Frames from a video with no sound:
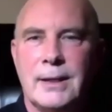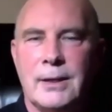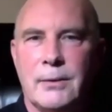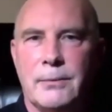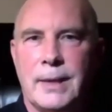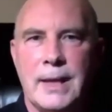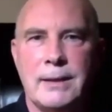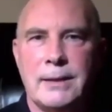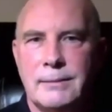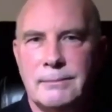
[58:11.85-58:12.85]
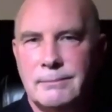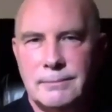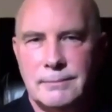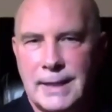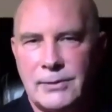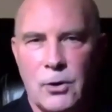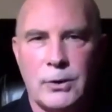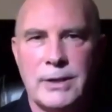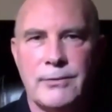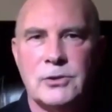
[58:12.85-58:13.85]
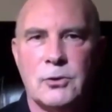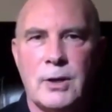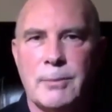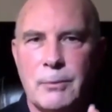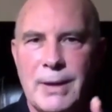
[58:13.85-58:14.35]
then that's a whole different story.